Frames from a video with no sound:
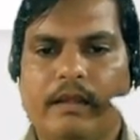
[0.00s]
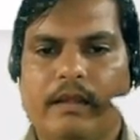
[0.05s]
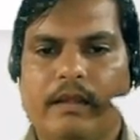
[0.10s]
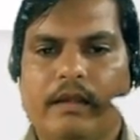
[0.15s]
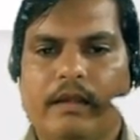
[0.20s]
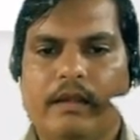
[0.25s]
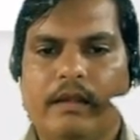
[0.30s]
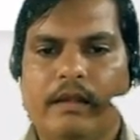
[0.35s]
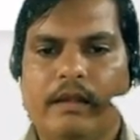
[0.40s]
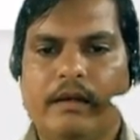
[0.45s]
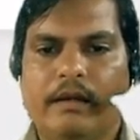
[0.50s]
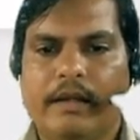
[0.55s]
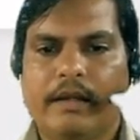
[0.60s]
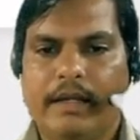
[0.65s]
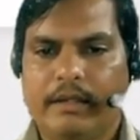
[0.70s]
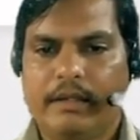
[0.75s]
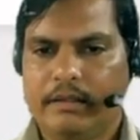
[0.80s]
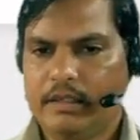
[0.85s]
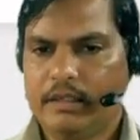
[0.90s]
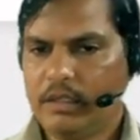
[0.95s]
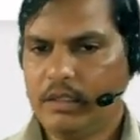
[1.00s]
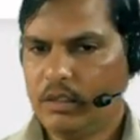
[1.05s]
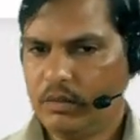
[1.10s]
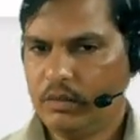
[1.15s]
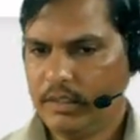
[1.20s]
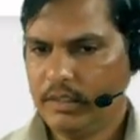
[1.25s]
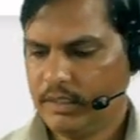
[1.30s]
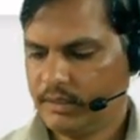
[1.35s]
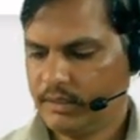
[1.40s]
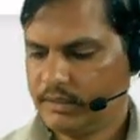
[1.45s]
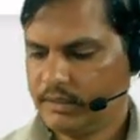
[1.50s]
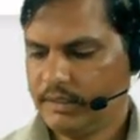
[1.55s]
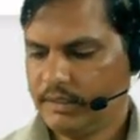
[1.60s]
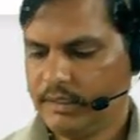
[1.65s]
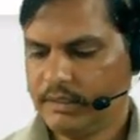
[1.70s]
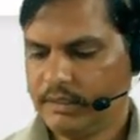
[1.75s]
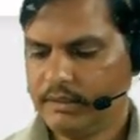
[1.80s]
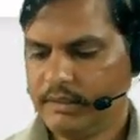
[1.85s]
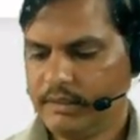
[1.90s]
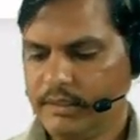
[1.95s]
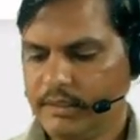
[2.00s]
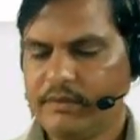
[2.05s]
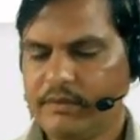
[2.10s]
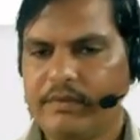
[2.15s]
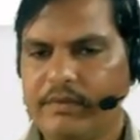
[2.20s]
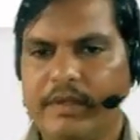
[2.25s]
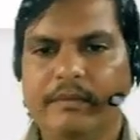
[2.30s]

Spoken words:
Alright, now let us create the data frame.